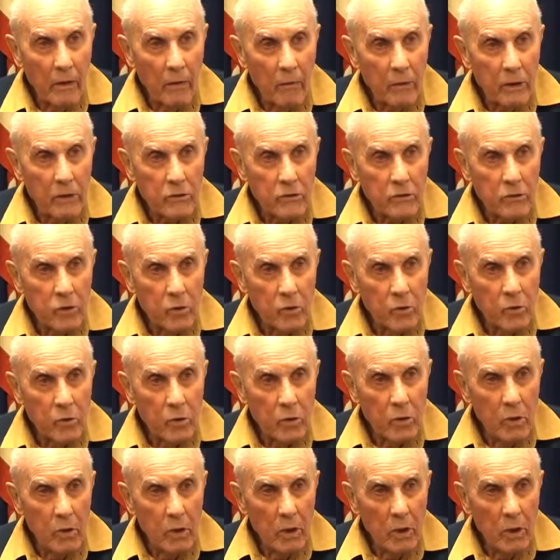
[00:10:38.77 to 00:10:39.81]
I went
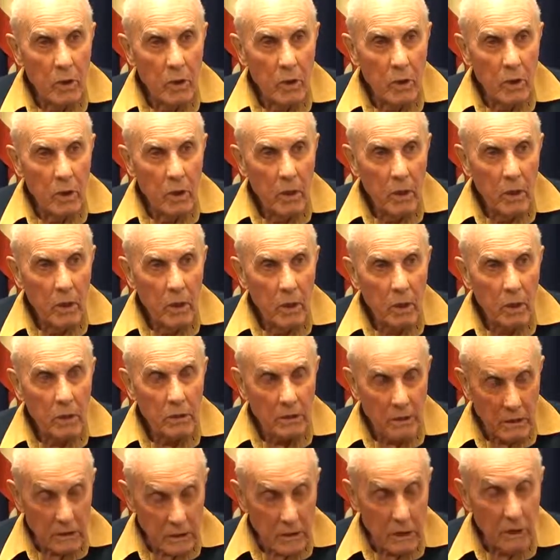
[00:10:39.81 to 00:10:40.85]
to,
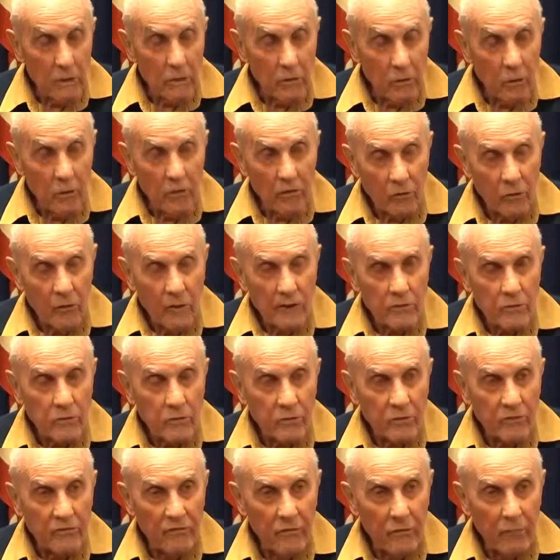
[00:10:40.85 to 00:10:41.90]
as I say,
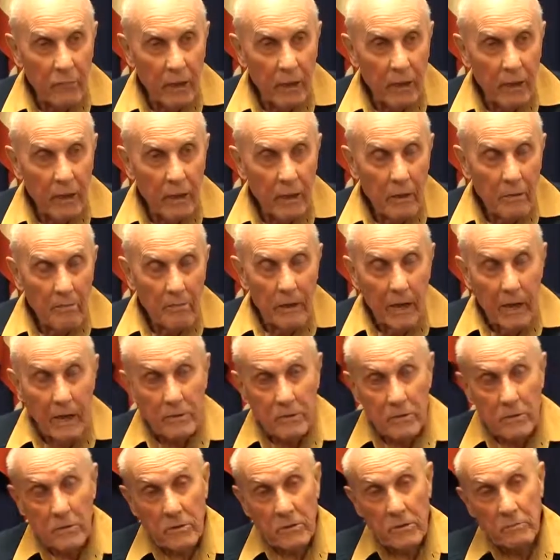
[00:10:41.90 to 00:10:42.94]
Northwestern for my
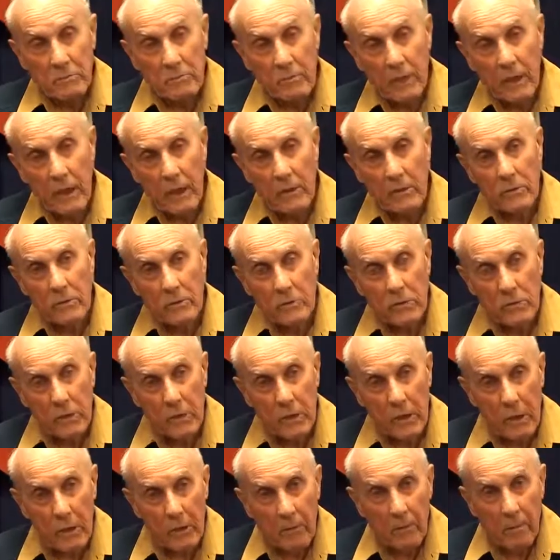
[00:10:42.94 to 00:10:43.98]
master's and
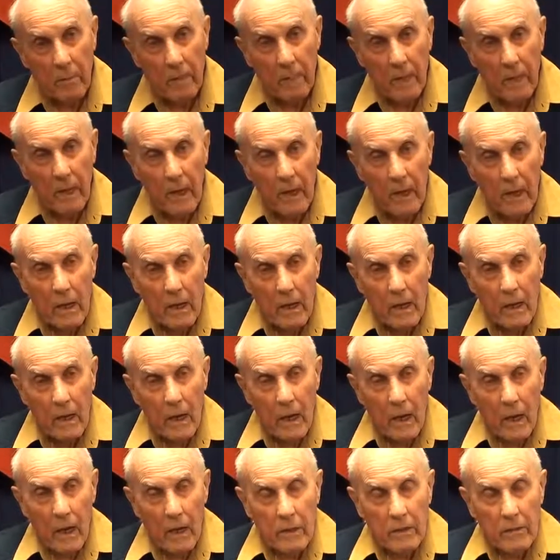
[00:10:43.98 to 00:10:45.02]
PhD.
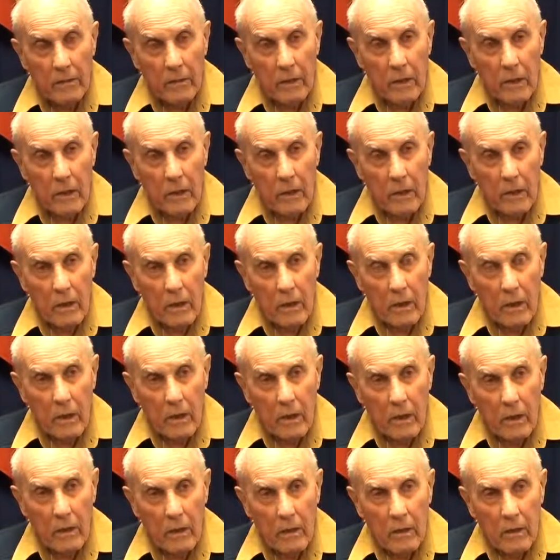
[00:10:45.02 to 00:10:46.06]
And
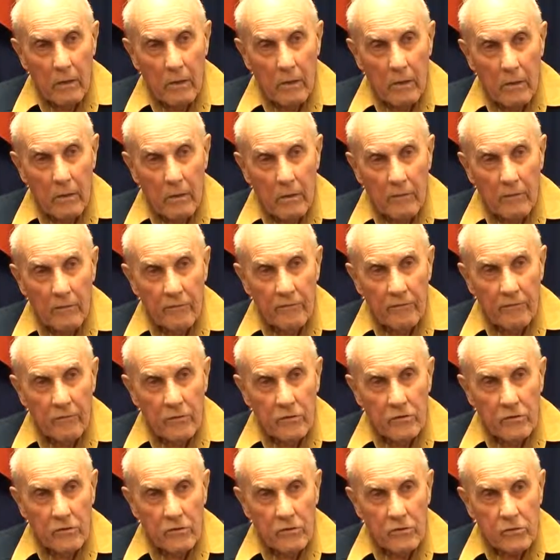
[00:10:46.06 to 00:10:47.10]
the
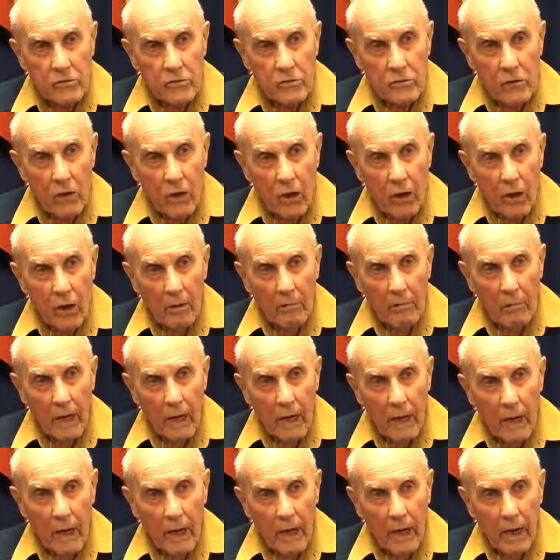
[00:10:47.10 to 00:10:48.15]
first job
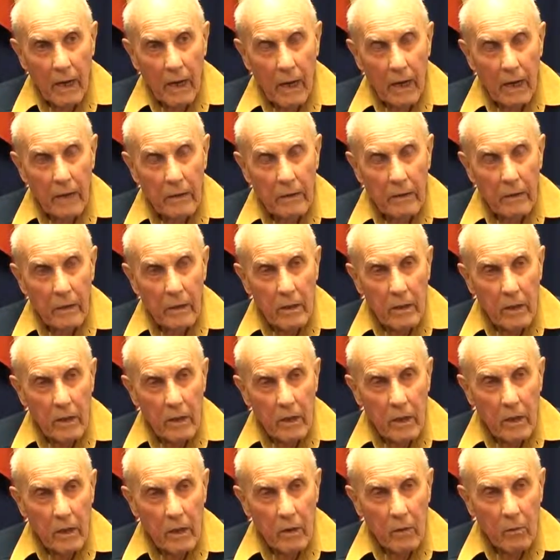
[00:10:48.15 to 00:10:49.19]
I had
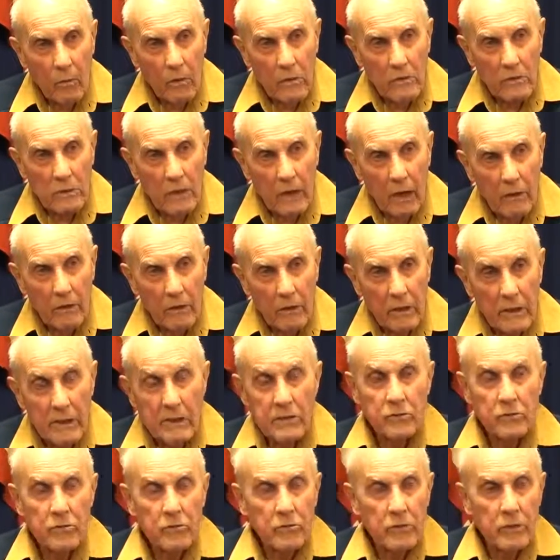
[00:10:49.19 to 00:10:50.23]
was down at
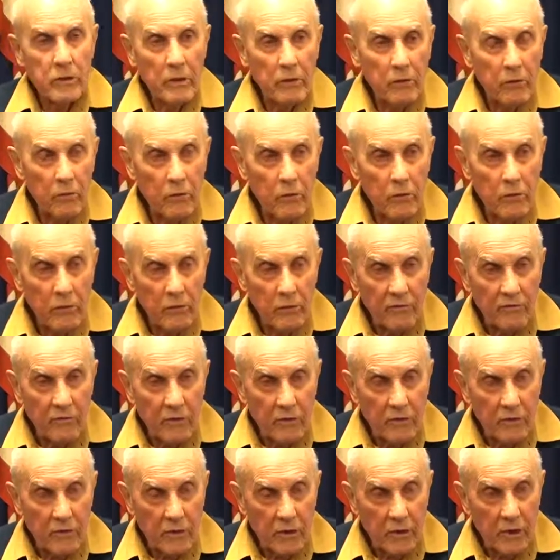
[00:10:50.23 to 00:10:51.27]
Eastern Illinois
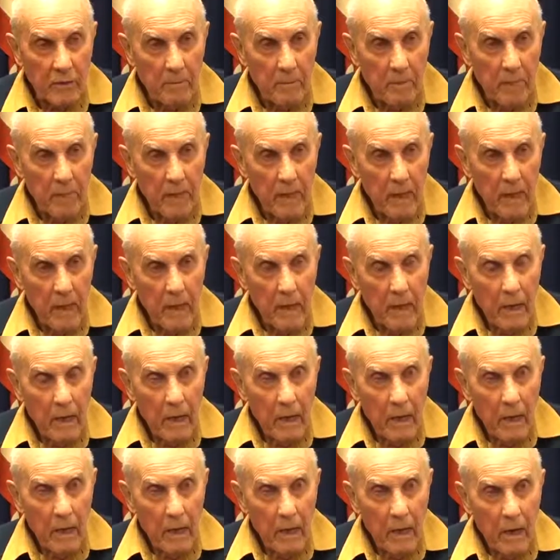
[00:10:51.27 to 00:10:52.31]
University.
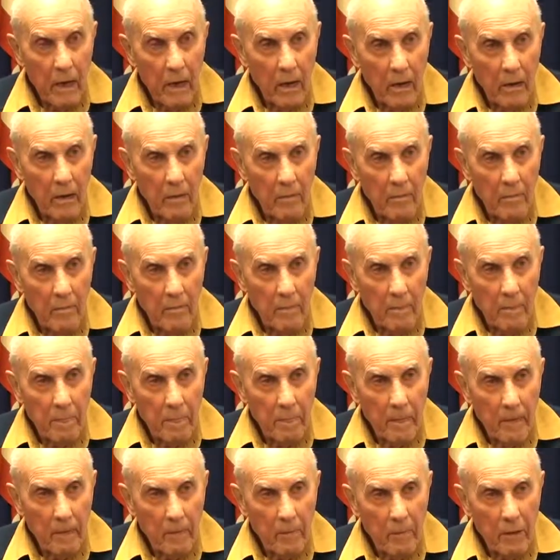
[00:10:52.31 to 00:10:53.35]
Well,
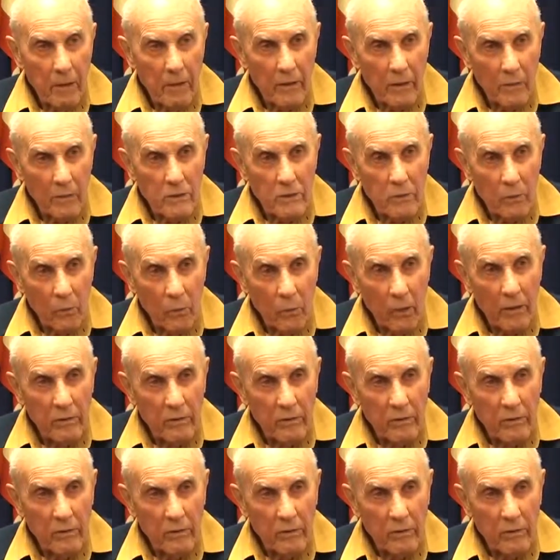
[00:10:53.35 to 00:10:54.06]
there was